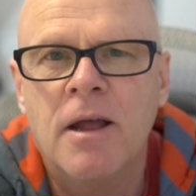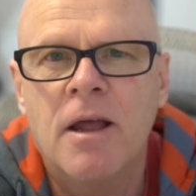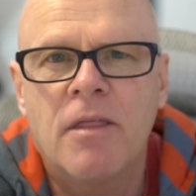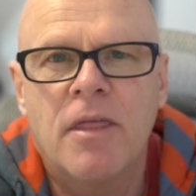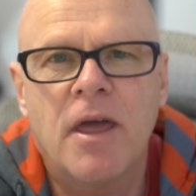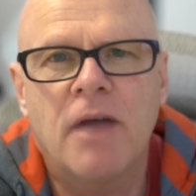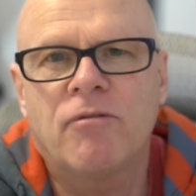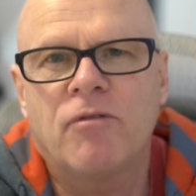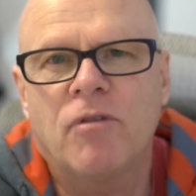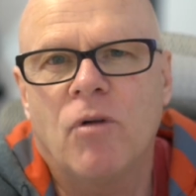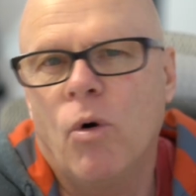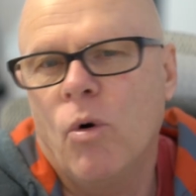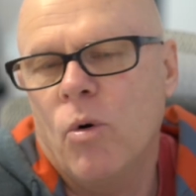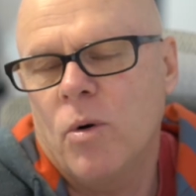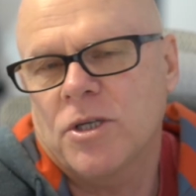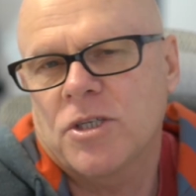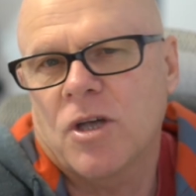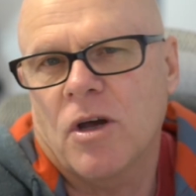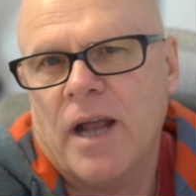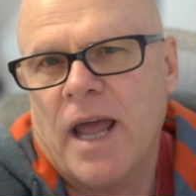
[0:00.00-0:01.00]
They've
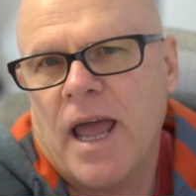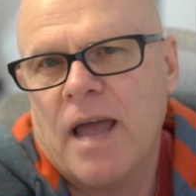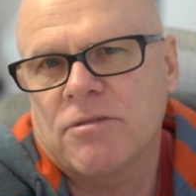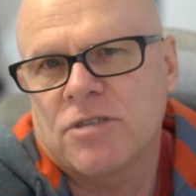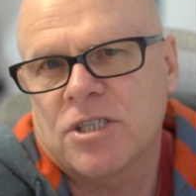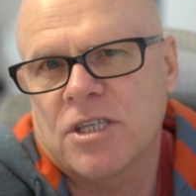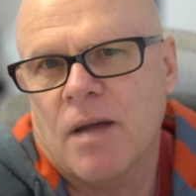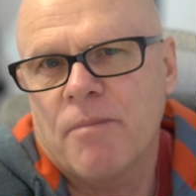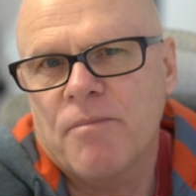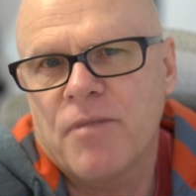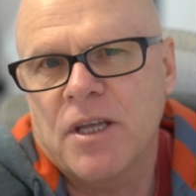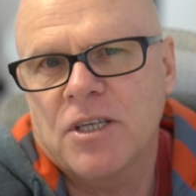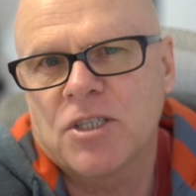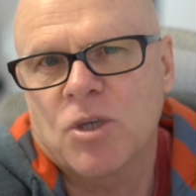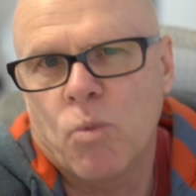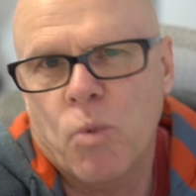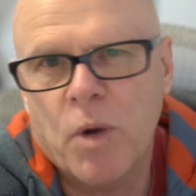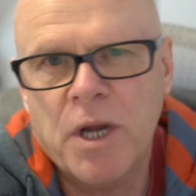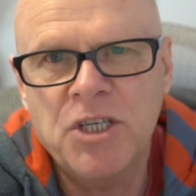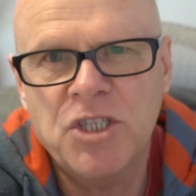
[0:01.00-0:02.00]
always got to have something
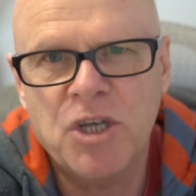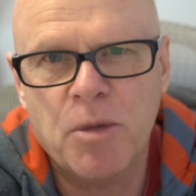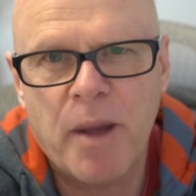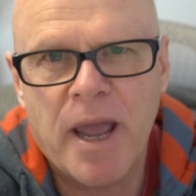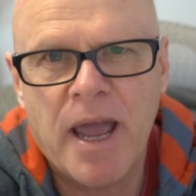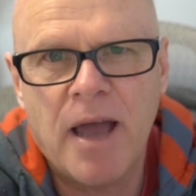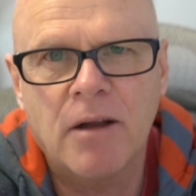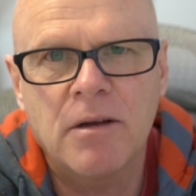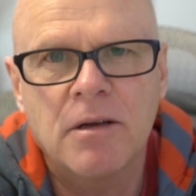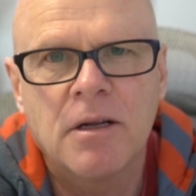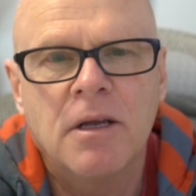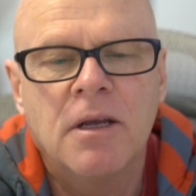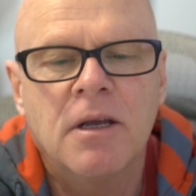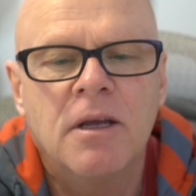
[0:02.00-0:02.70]
to whinge about.